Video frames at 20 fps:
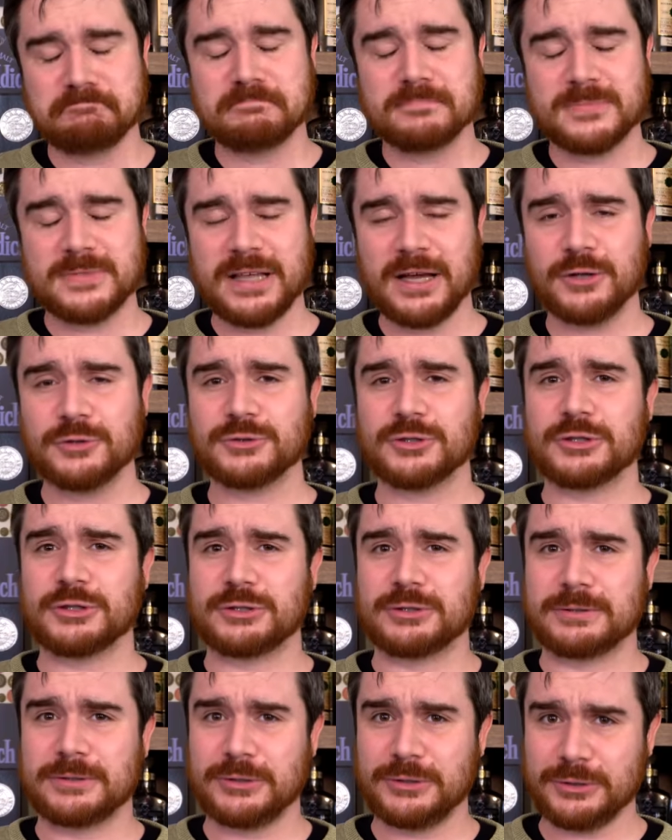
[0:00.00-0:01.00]
there's
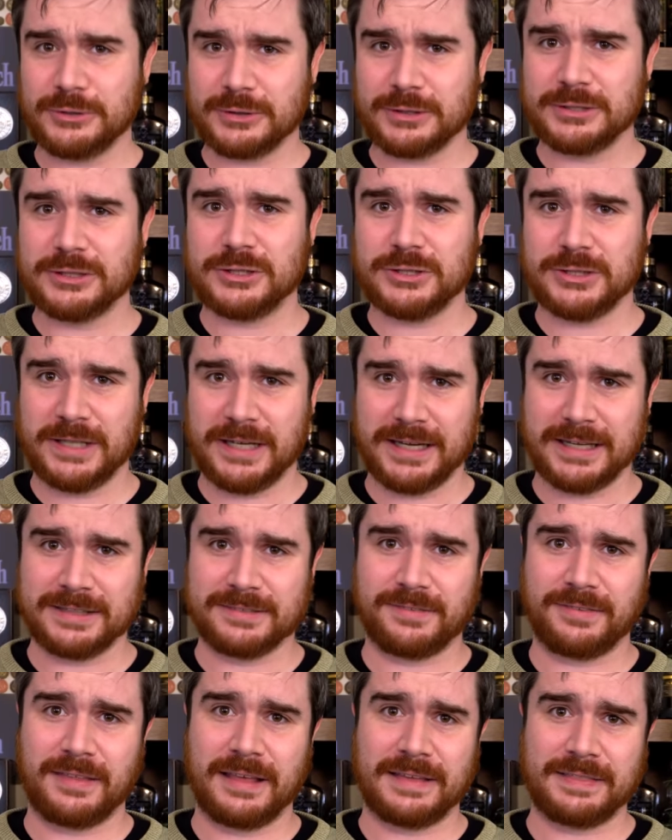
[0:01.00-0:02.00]
a good
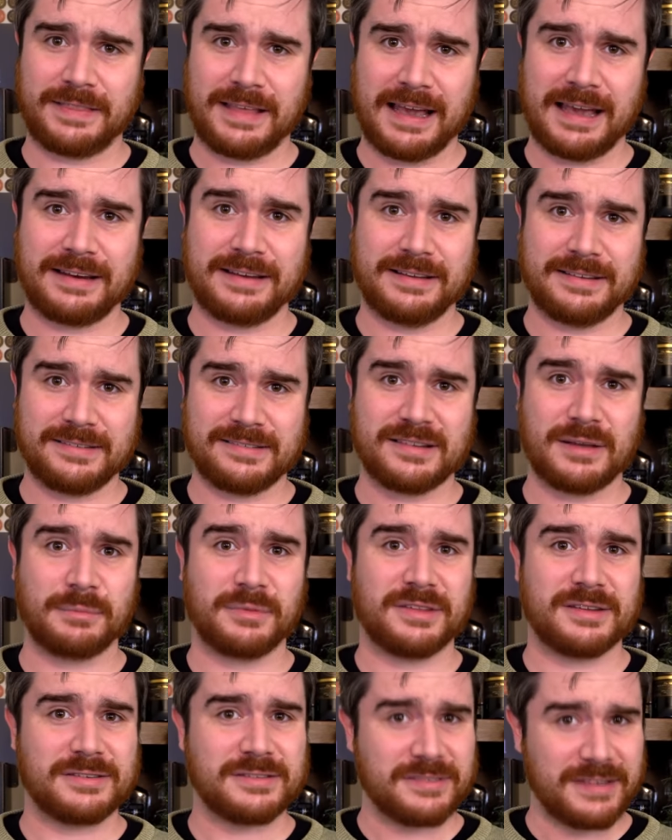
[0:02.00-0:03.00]
chance that that is some
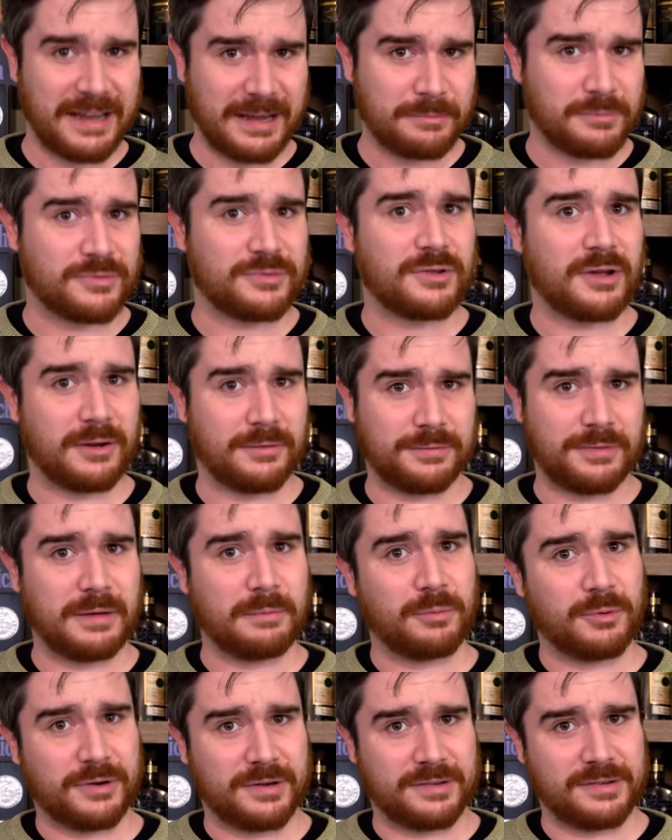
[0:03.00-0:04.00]
of the same stuff they
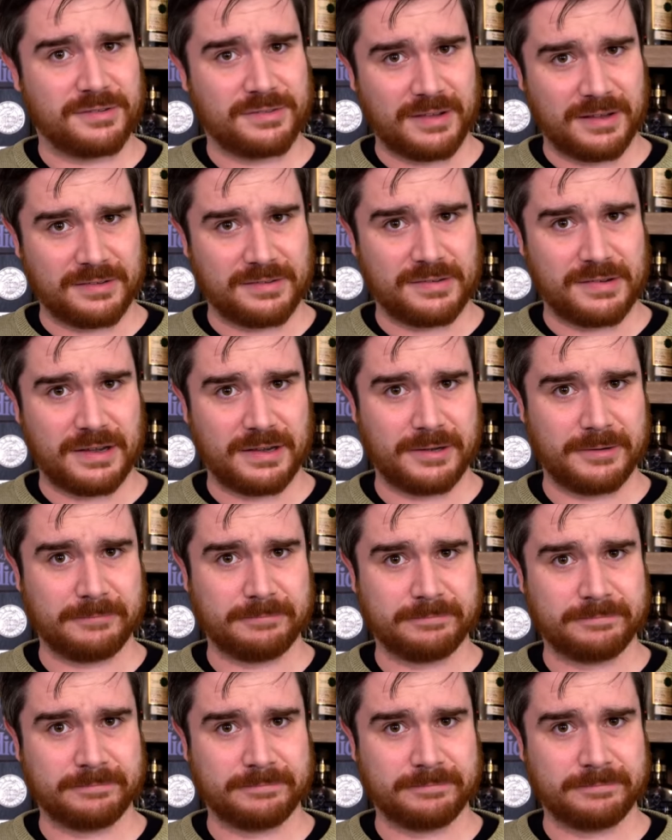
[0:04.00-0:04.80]
put in Sensei.